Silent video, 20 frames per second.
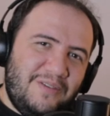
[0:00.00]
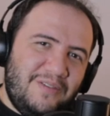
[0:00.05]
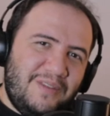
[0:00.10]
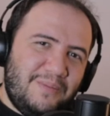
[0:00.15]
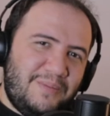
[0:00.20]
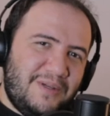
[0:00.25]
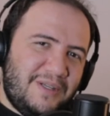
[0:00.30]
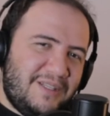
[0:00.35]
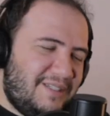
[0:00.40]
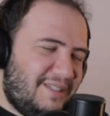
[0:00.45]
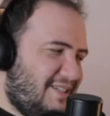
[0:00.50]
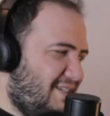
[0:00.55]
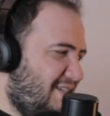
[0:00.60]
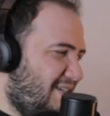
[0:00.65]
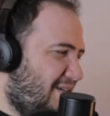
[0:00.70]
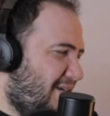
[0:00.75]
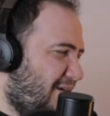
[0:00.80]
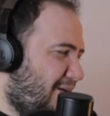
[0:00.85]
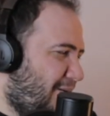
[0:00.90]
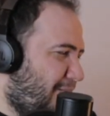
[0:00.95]
the best
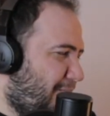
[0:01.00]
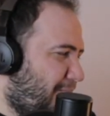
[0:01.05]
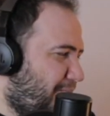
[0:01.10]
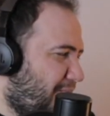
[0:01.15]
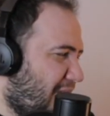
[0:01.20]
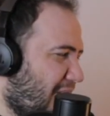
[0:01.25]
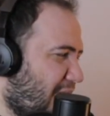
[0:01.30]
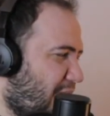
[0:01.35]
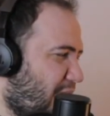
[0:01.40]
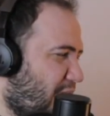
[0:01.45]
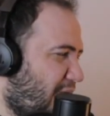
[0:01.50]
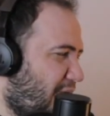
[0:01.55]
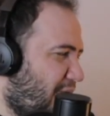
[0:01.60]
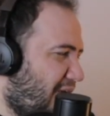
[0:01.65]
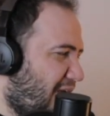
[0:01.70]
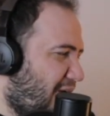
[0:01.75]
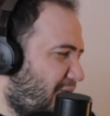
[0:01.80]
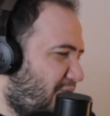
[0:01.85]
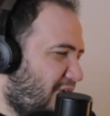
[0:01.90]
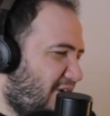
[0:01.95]

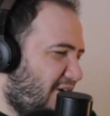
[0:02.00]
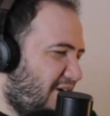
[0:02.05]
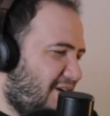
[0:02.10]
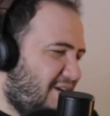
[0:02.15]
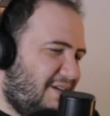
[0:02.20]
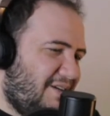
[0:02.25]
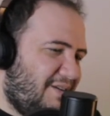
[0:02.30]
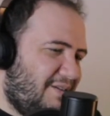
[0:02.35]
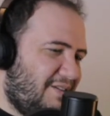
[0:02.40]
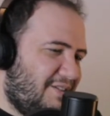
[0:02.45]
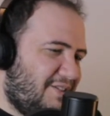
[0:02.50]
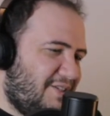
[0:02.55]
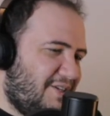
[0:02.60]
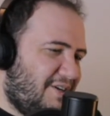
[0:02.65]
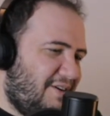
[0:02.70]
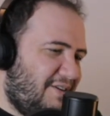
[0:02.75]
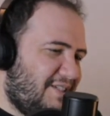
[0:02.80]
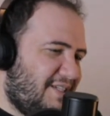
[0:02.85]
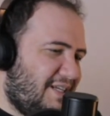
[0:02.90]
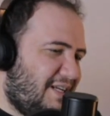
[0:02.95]
1OK Rock
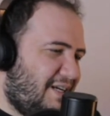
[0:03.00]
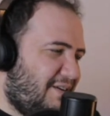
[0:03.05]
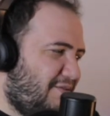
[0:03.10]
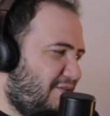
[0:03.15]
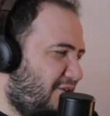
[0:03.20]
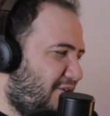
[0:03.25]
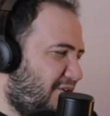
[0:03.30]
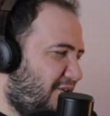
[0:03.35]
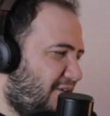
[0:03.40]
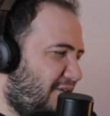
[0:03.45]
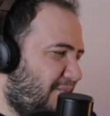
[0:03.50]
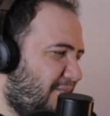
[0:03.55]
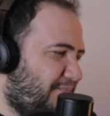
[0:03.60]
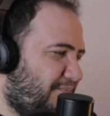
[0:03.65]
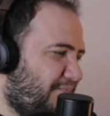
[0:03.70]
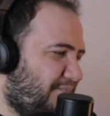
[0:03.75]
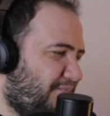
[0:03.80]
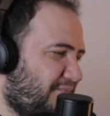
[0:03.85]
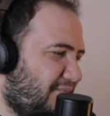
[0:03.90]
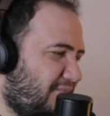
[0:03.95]
songs that I've heard
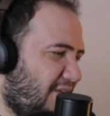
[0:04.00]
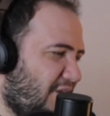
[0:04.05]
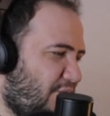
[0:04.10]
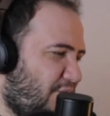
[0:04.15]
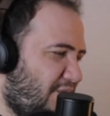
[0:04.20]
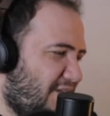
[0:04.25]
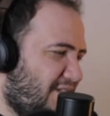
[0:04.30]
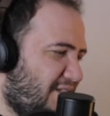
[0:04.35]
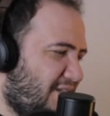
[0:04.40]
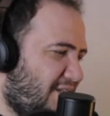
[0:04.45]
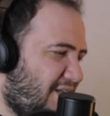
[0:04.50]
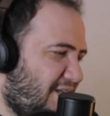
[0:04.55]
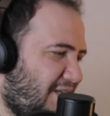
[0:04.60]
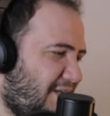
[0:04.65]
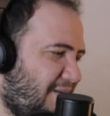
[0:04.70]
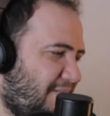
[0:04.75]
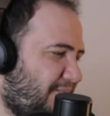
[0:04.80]
recently.